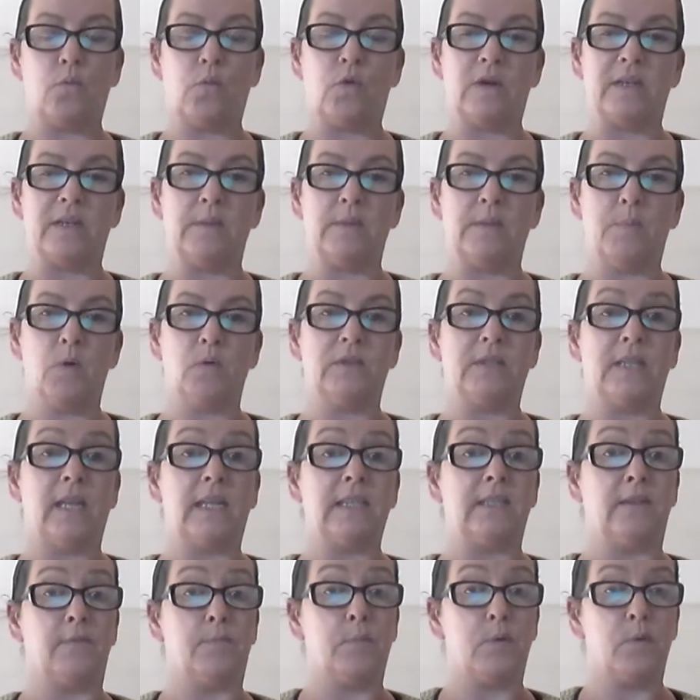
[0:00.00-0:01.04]
We're in the
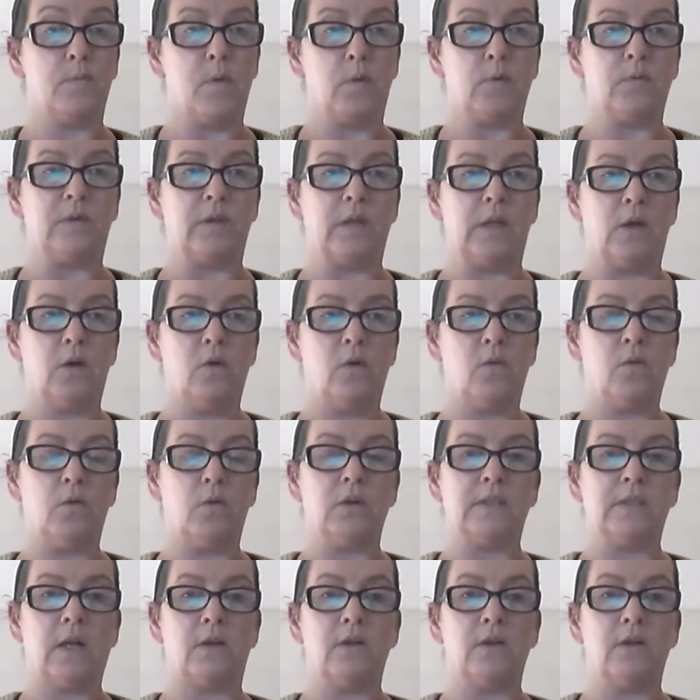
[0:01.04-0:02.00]
process of promoting the course.